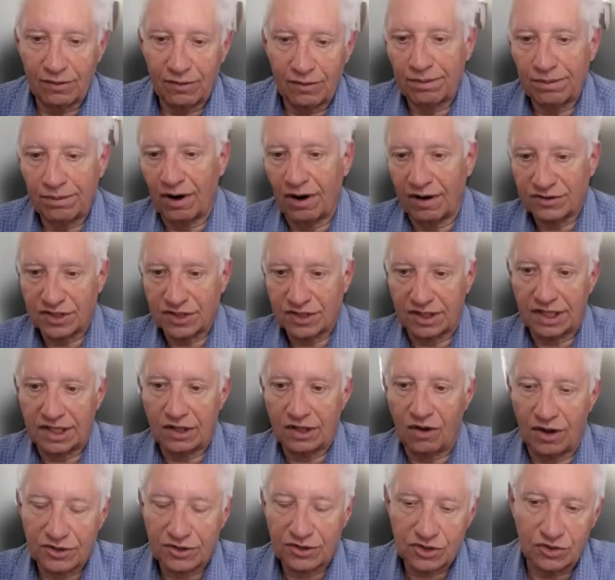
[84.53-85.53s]
profs at the
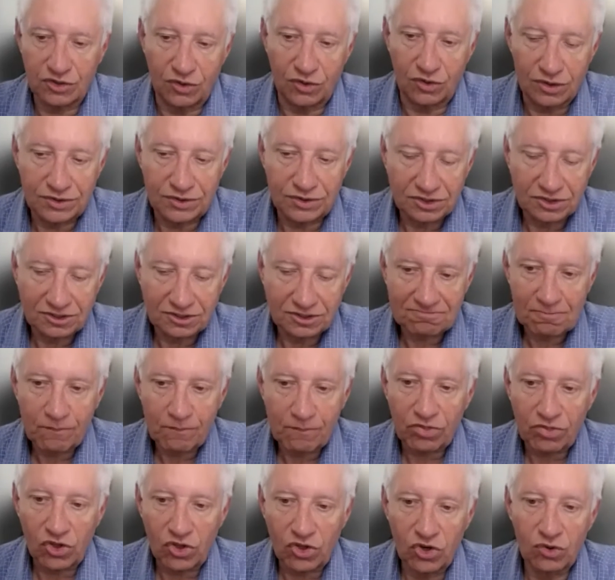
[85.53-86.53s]
law school,
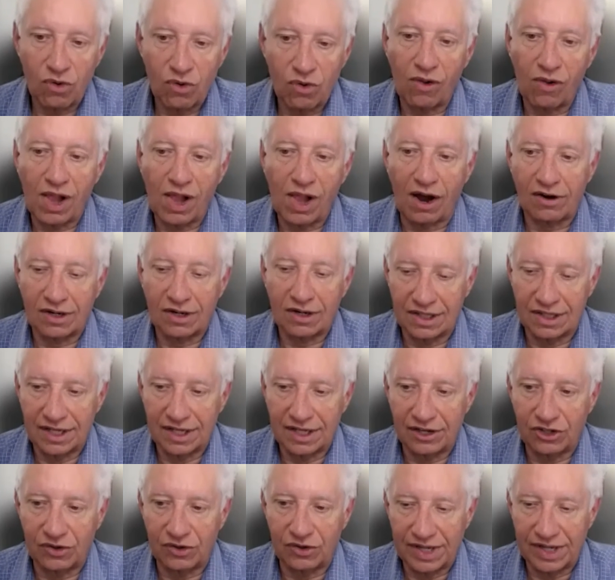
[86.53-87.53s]
who wholeheartedly
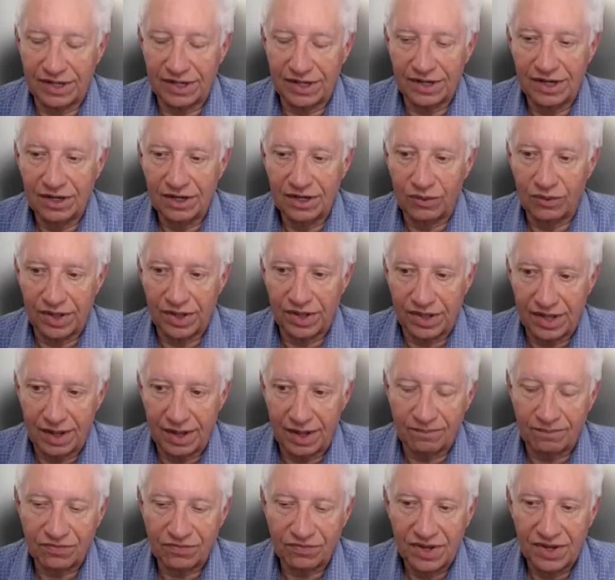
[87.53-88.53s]
agreed with
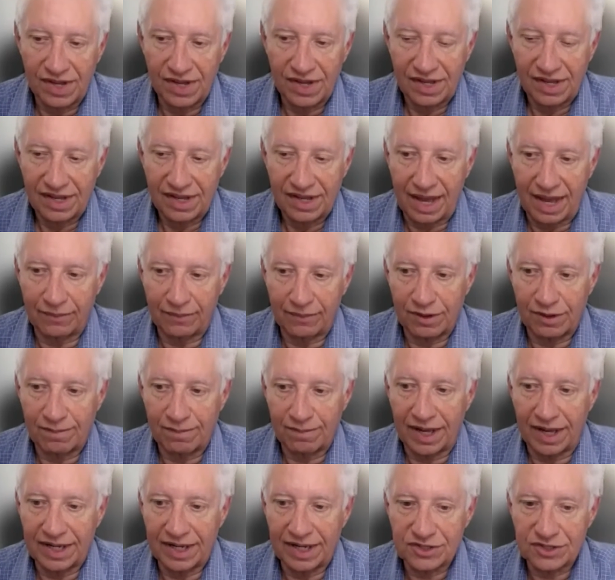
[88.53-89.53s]
him and with
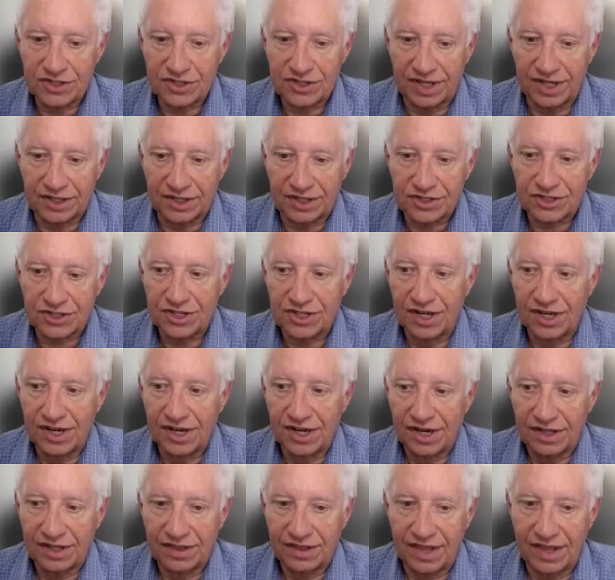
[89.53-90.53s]
my instincts
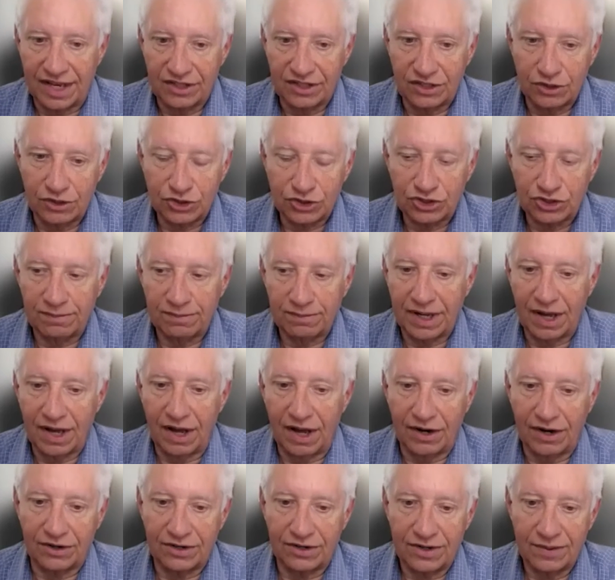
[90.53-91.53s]
that you should be
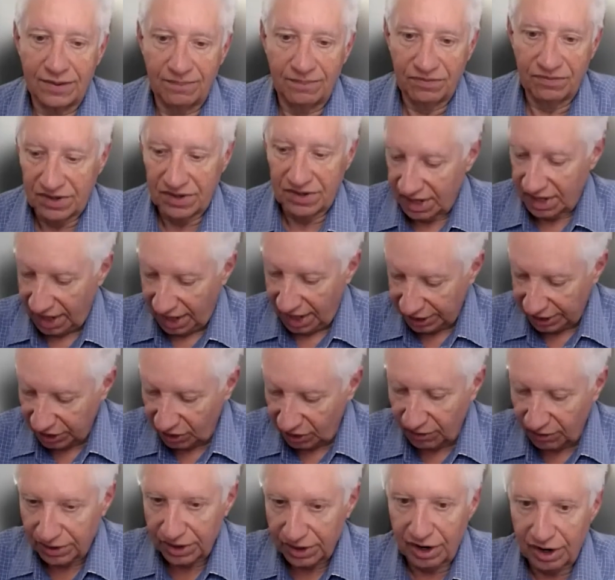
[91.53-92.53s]
honored. I
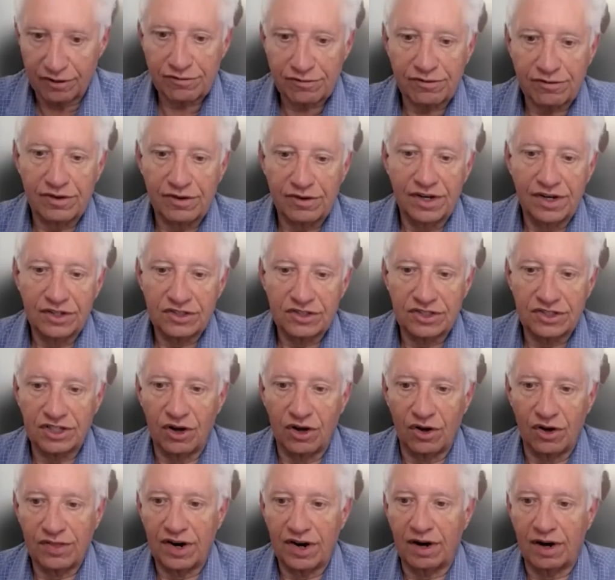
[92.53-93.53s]
know enough to
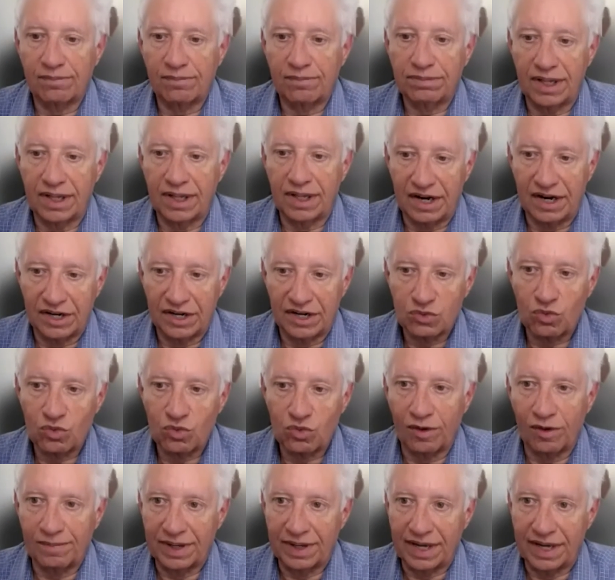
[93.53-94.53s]
know that our planet is
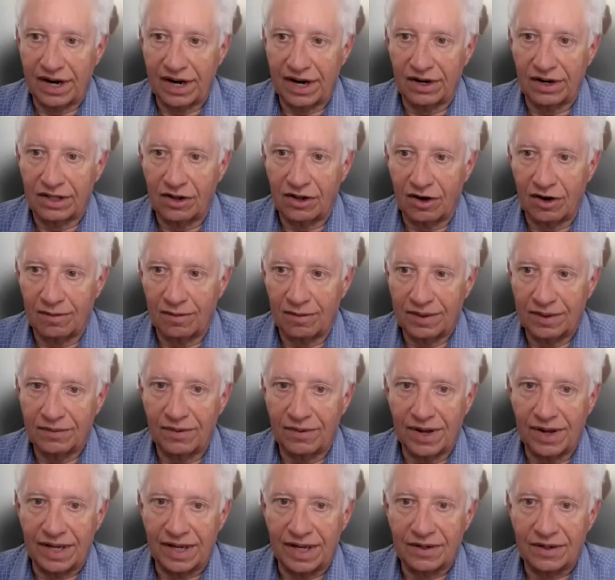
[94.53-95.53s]
warming at an alarming
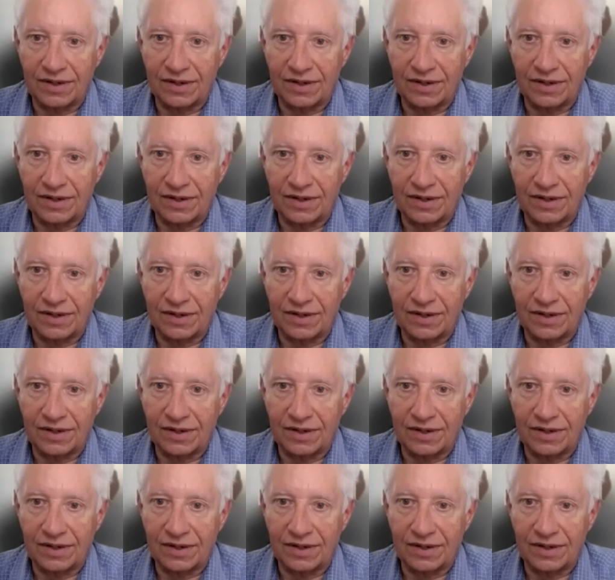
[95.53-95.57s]
rate.